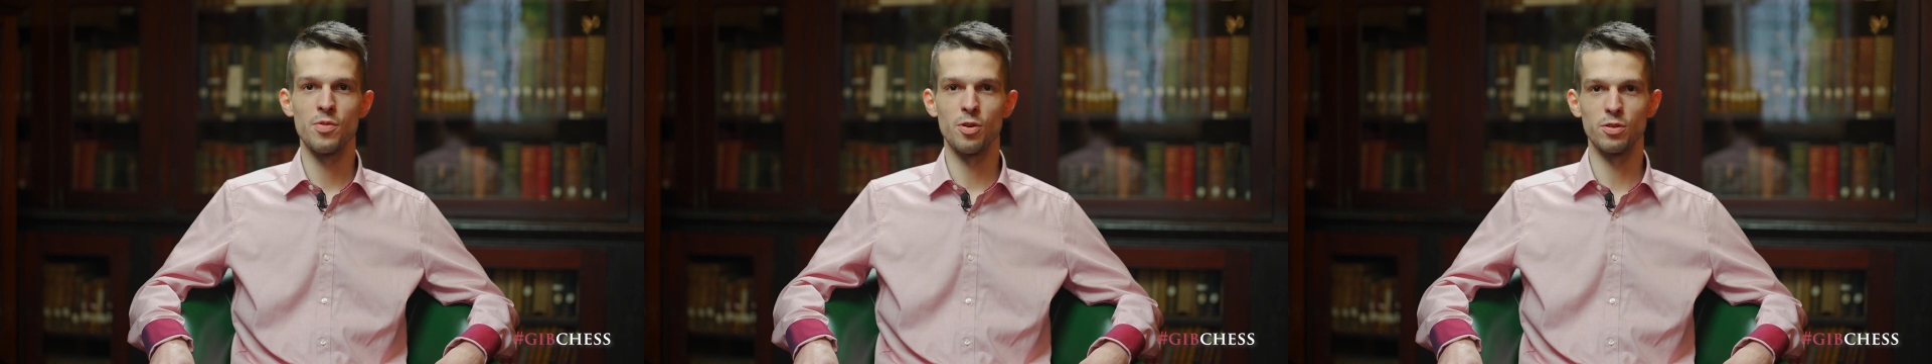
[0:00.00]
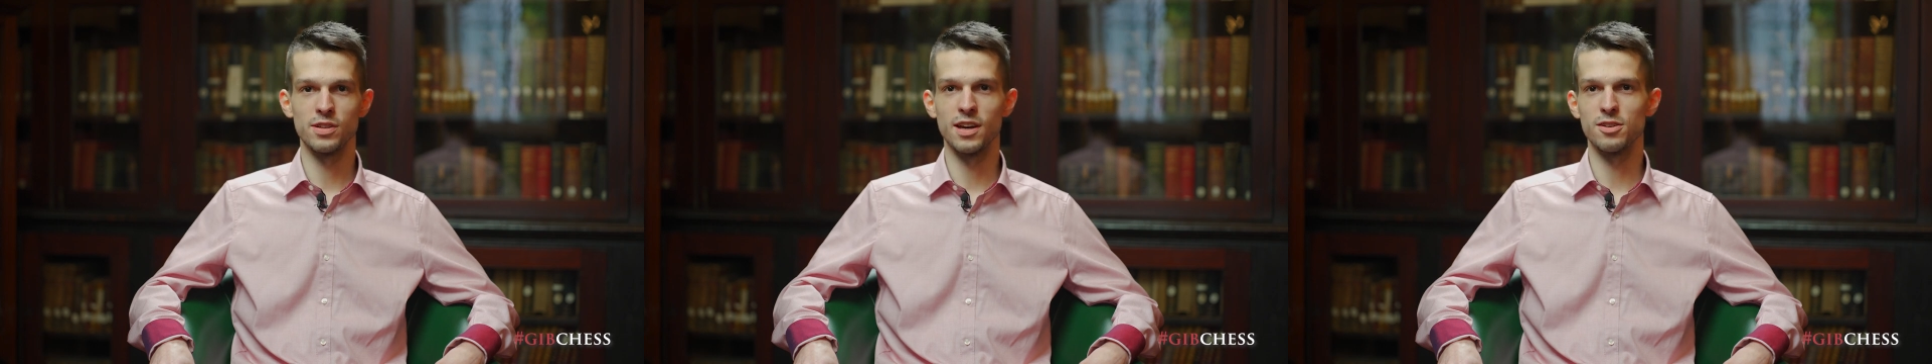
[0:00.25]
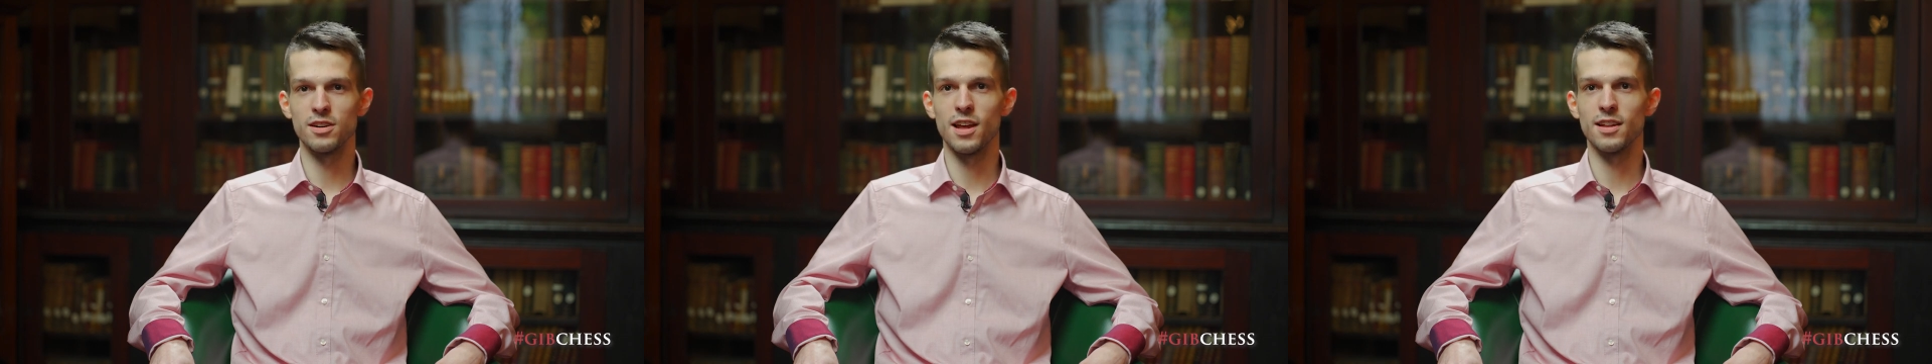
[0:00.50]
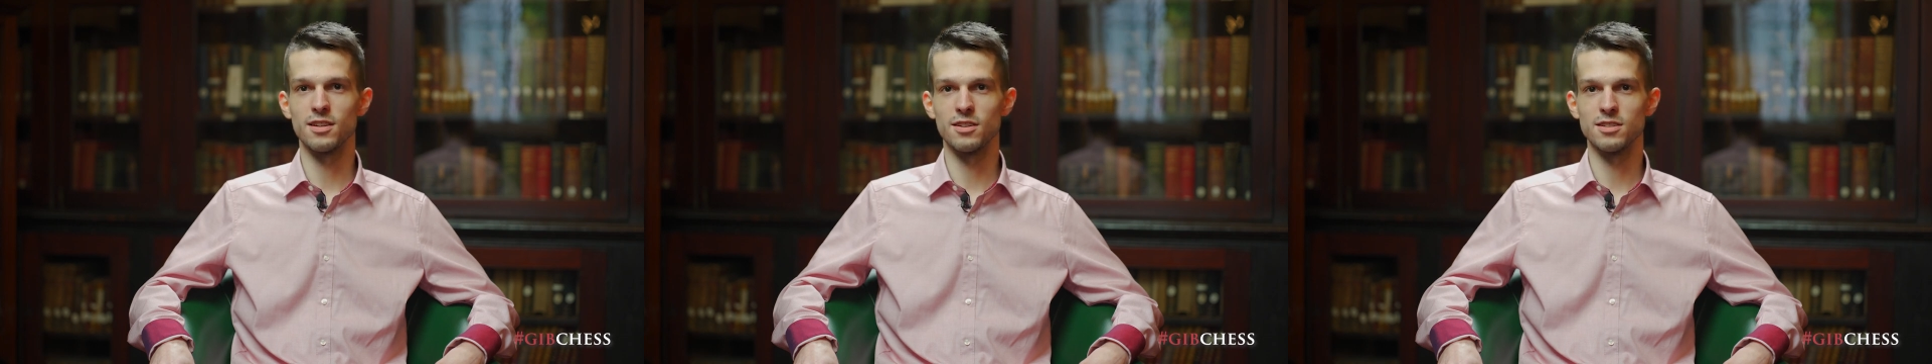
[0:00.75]
On the other
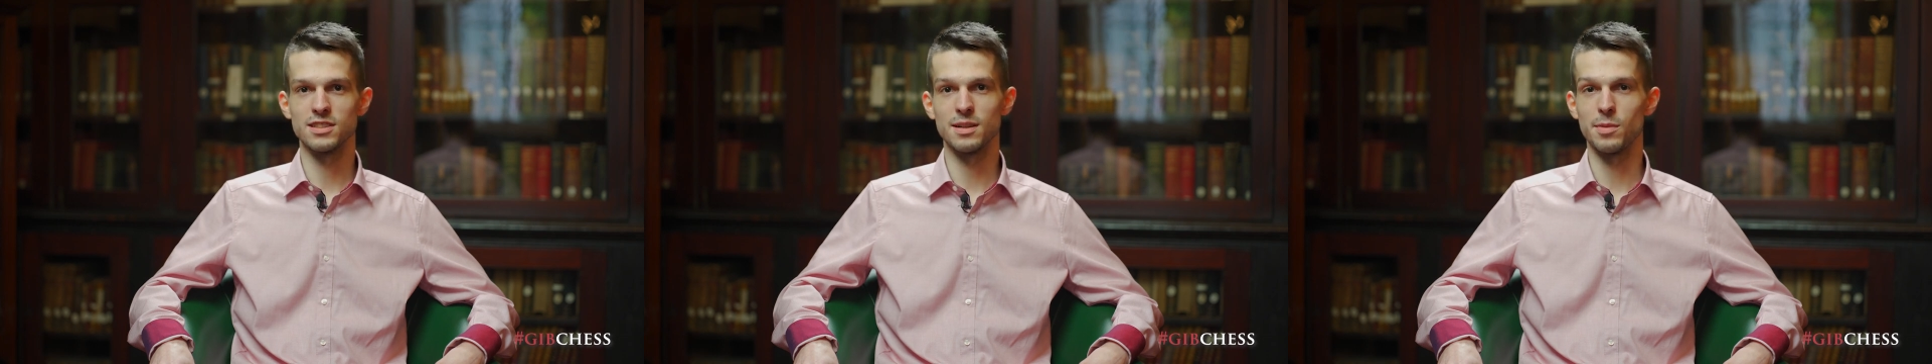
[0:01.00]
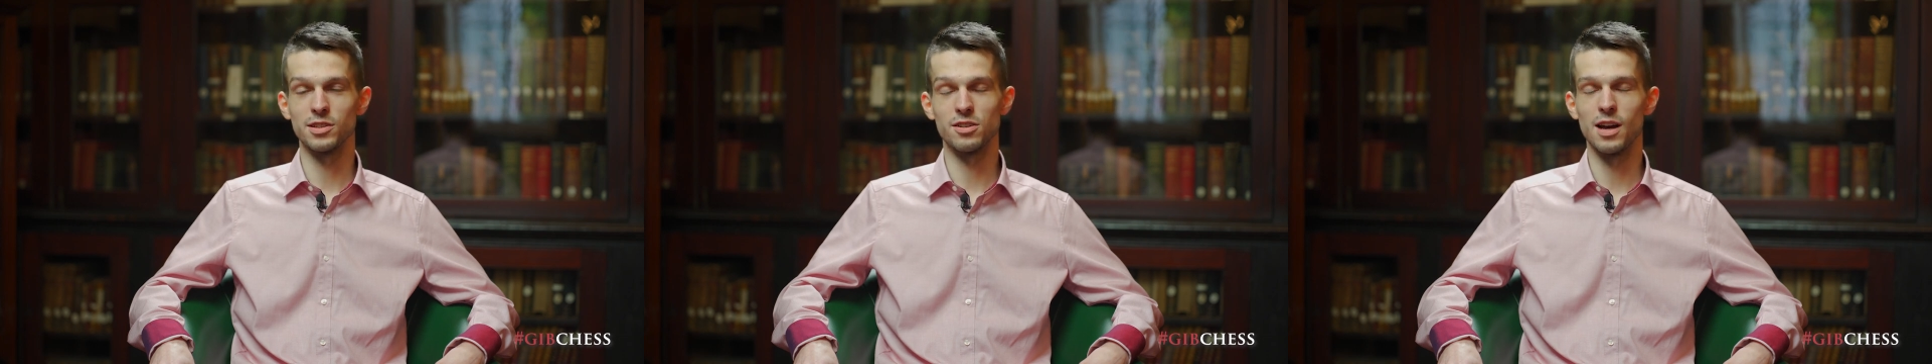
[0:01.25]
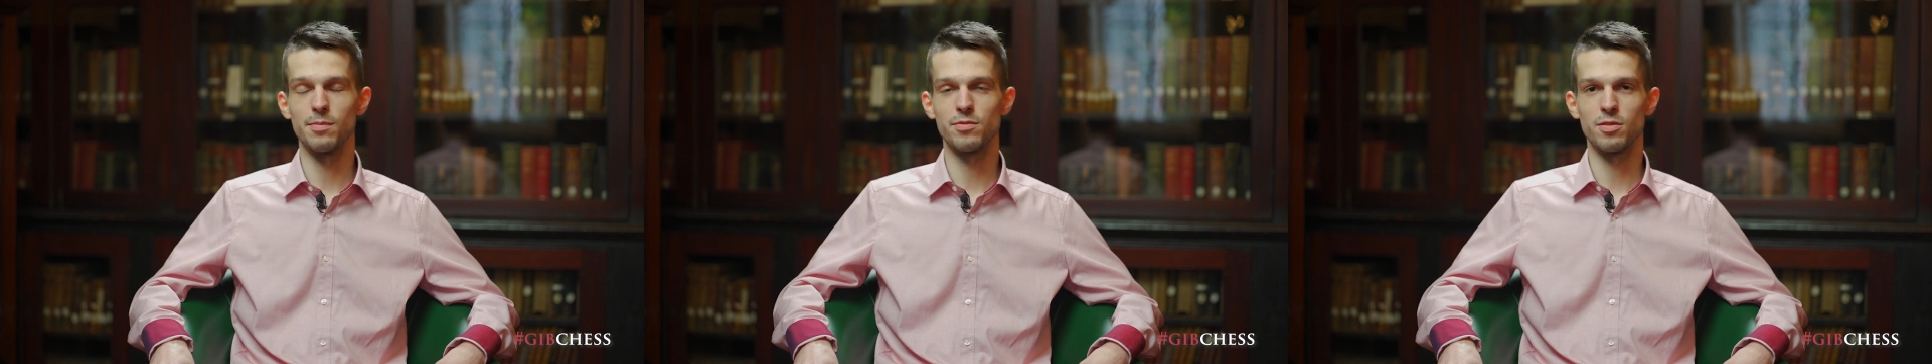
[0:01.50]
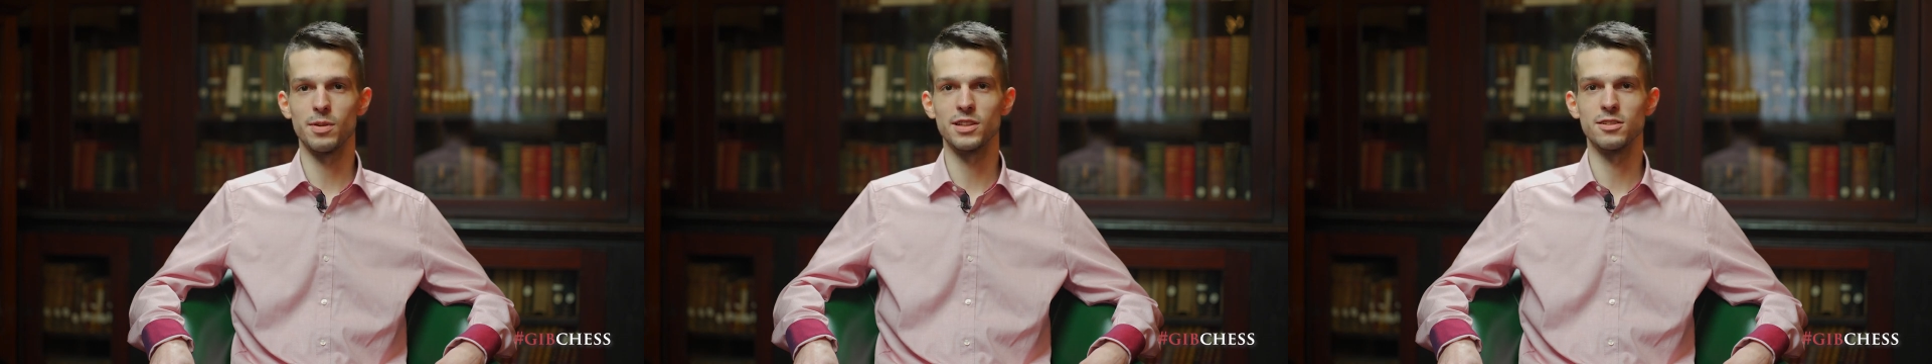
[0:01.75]
hand, uh, some other help
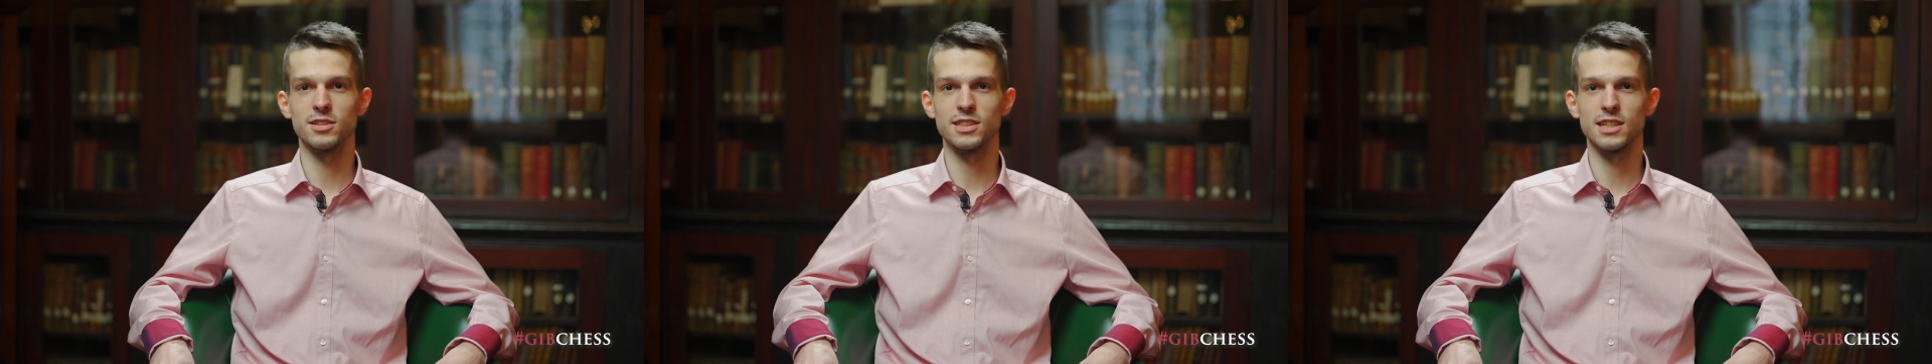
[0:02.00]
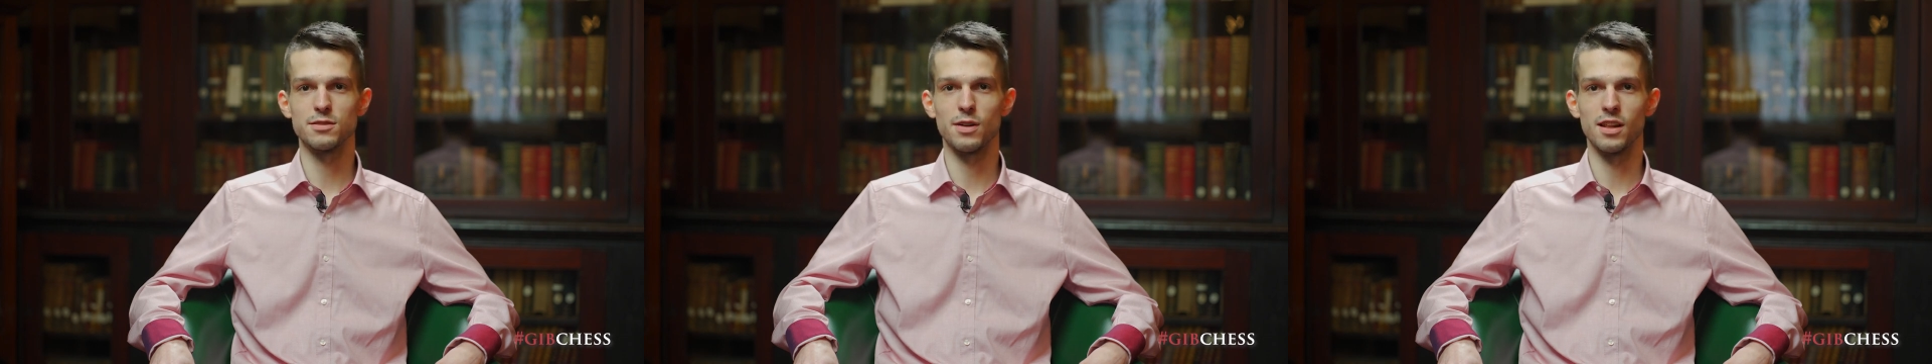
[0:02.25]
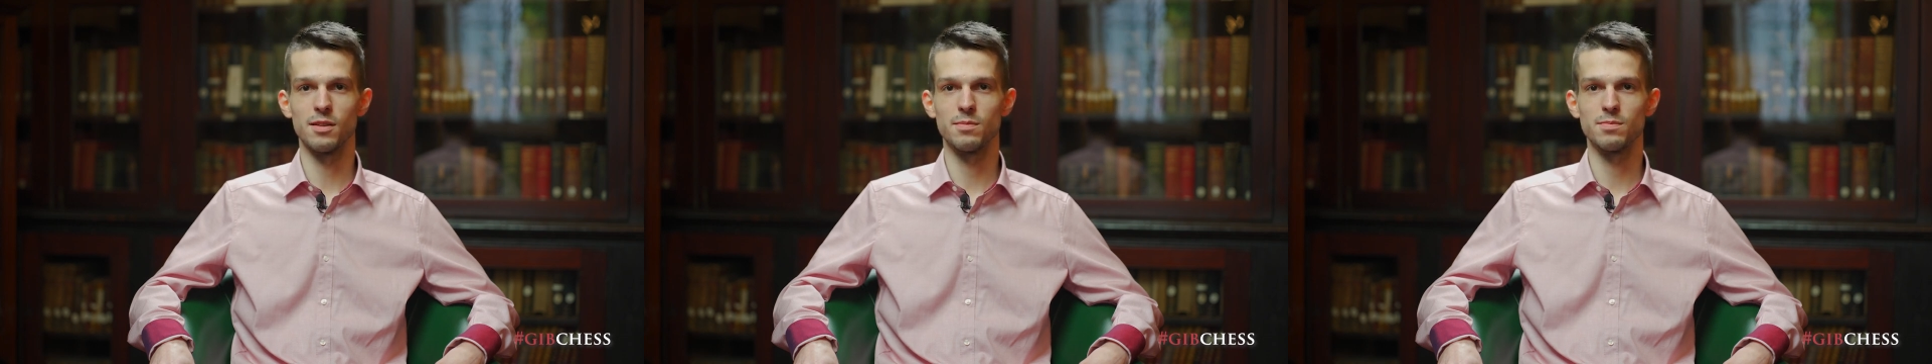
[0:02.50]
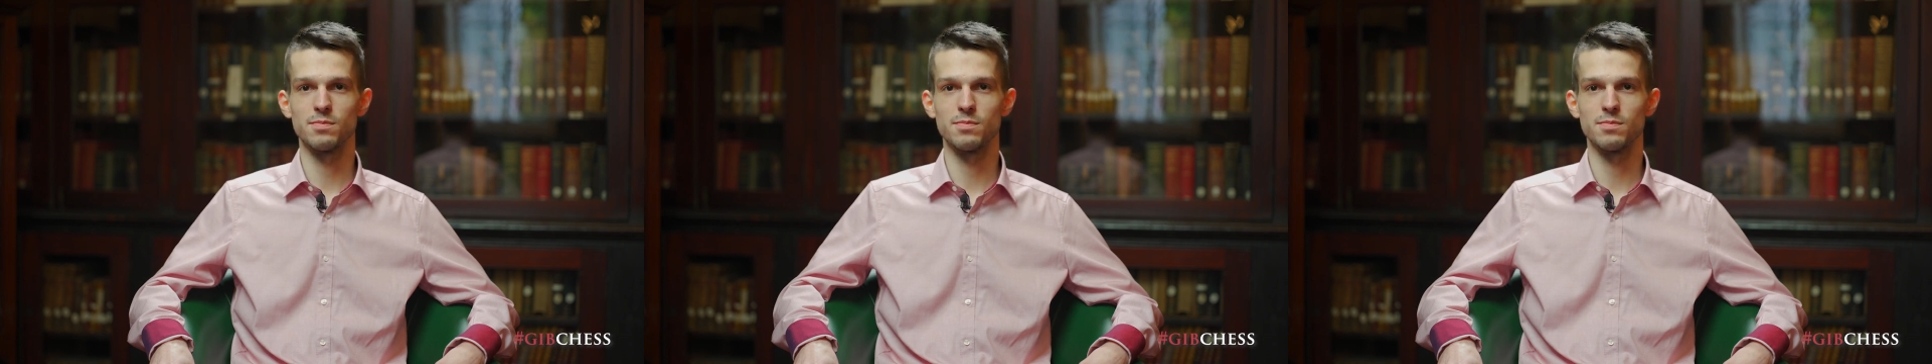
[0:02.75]
from others as well.